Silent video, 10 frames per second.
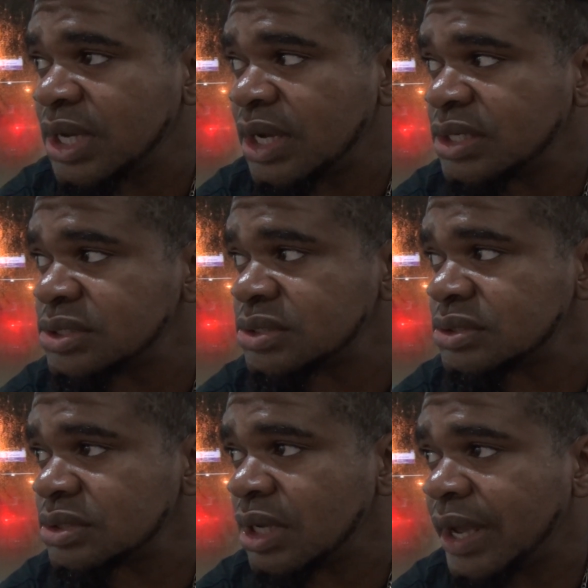
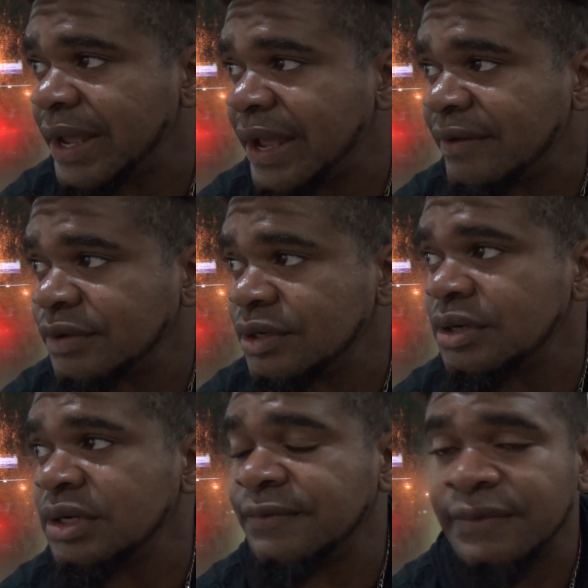guys, I have an
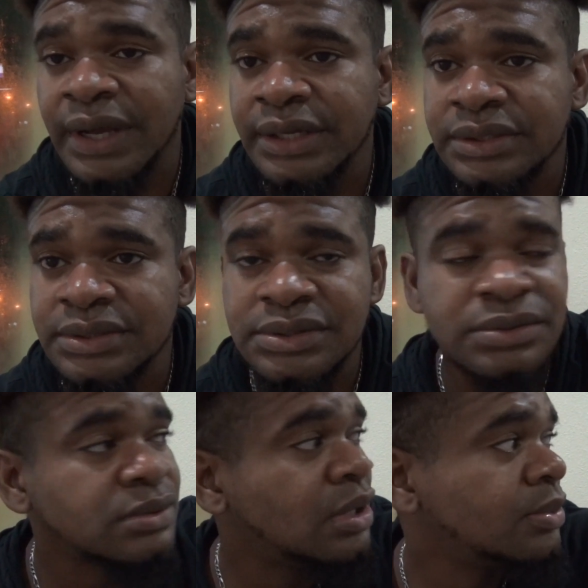early flight,
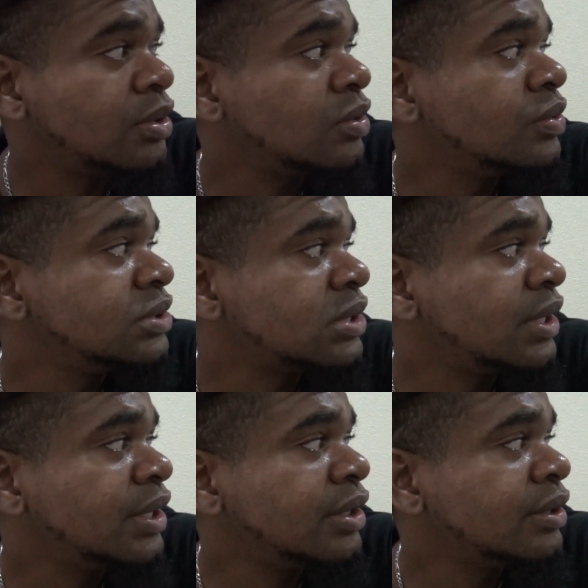so I'm gonna go
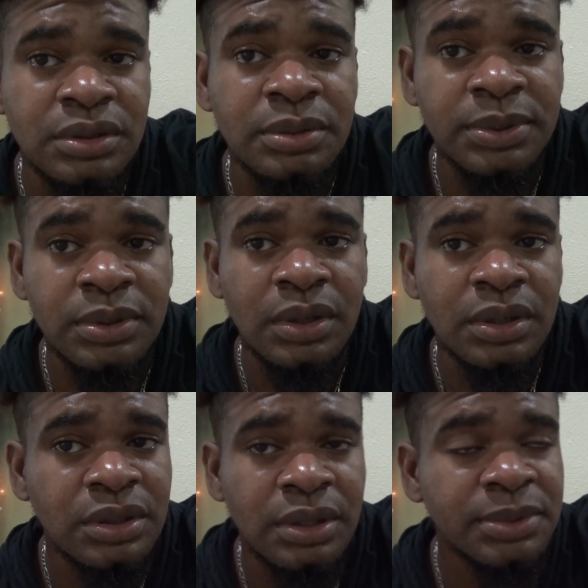inside there. Keep it locked.
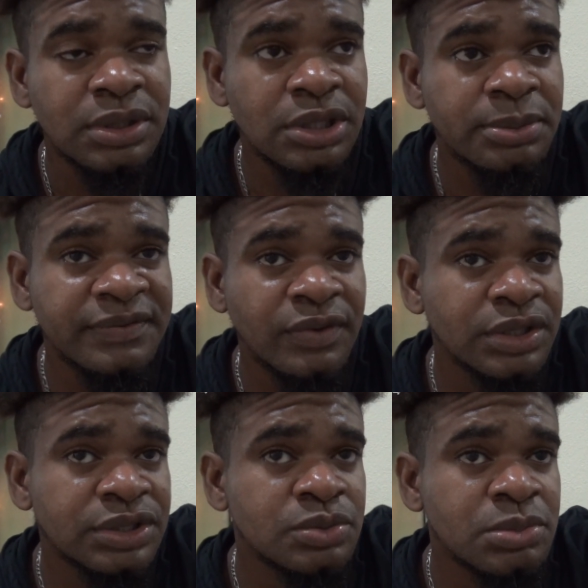I'm not gonna be
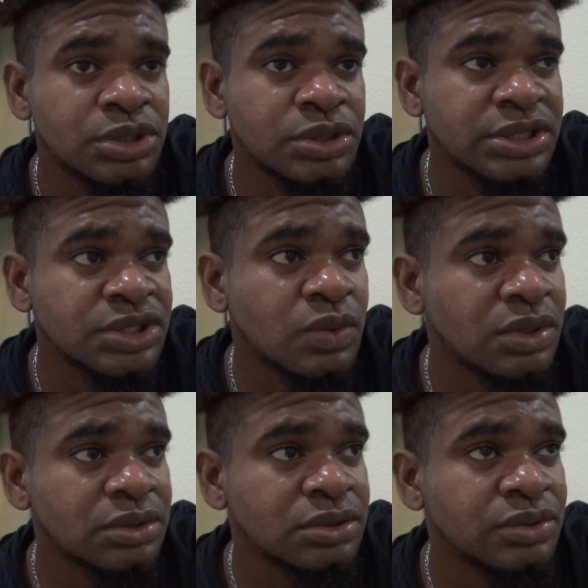vlogging too much on this
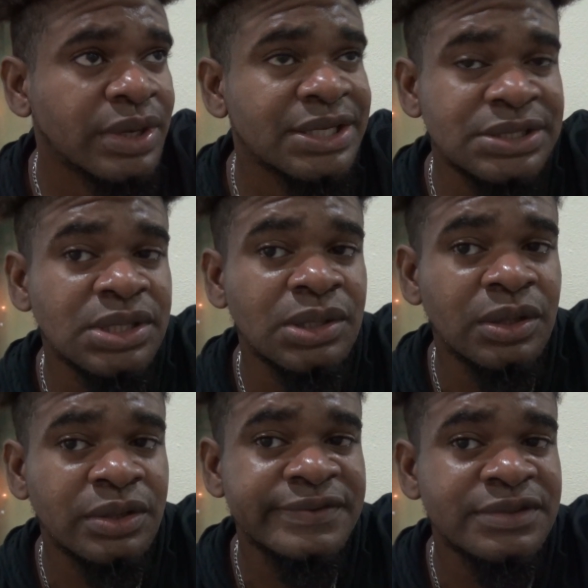one. You guys see a
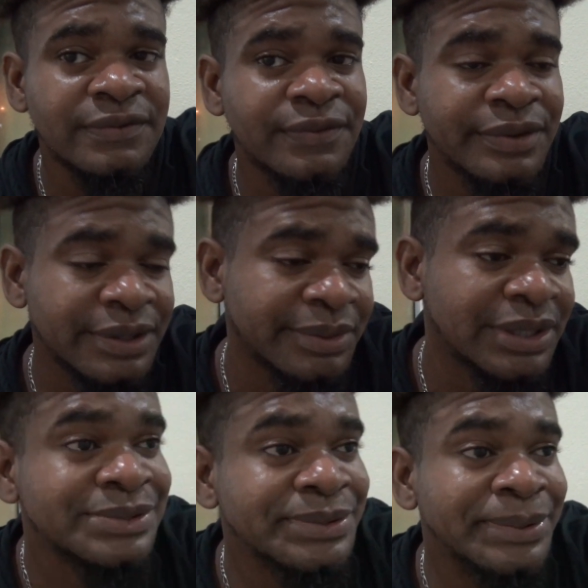lot of stuff already.
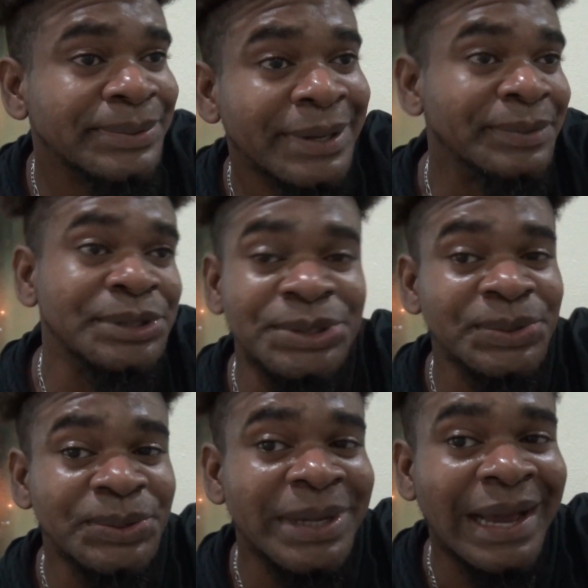Well, you know what? We show
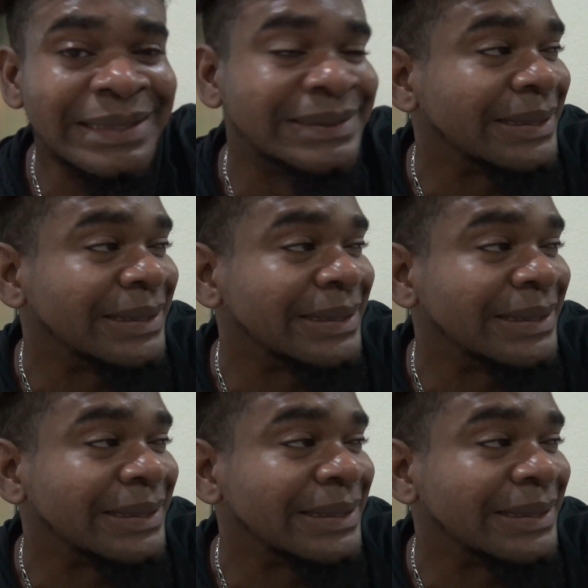you guys.